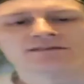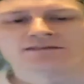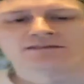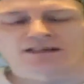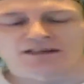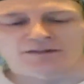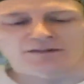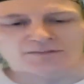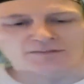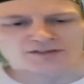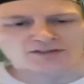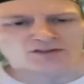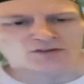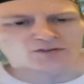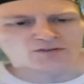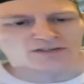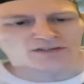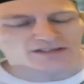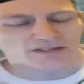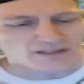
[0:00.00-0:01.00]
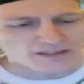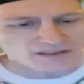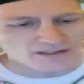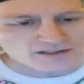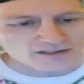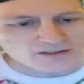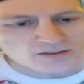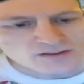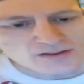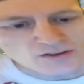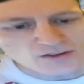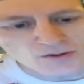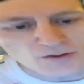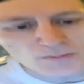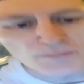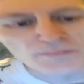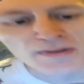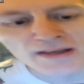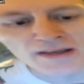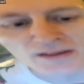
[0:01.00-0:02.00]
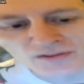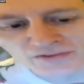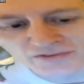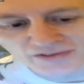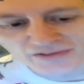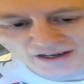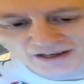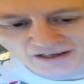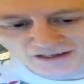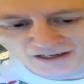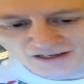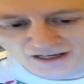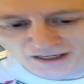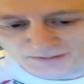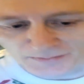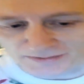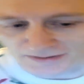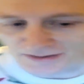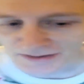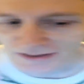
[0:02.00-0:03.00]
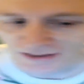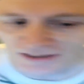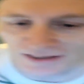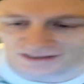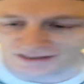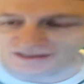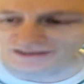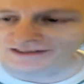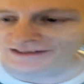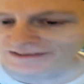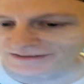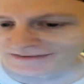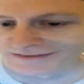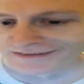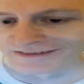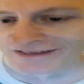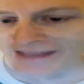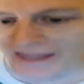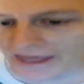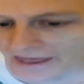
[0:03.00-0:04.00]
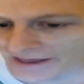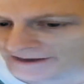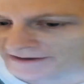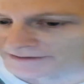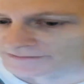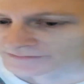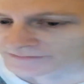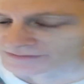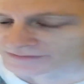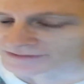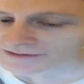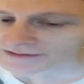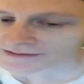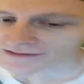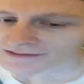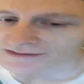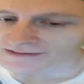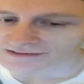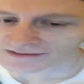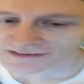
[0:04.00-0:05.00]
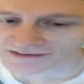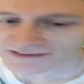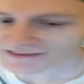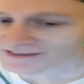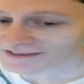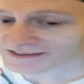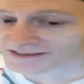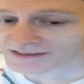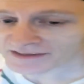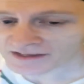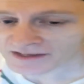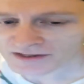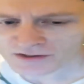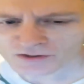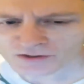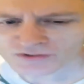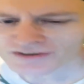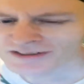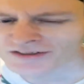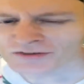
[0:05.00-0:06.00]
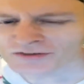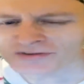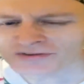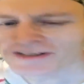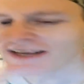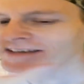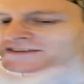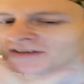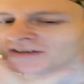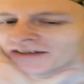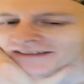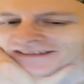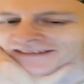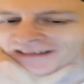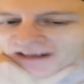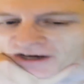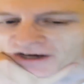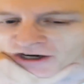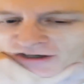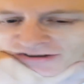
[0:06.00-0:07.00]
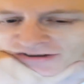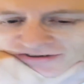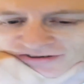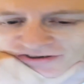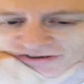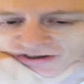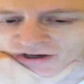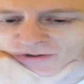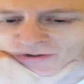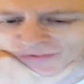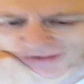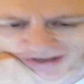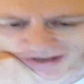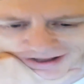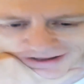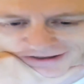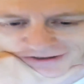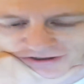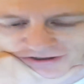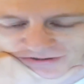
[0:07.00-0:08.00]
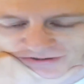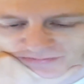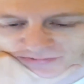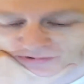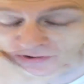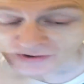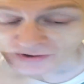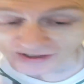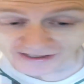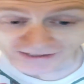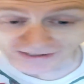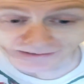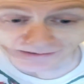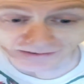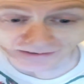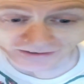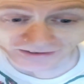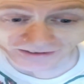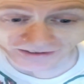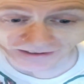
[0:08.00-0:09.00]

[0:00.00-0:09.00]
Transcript: You just go to Bengals.com and click listen live. Those guys are so knowledgeable, and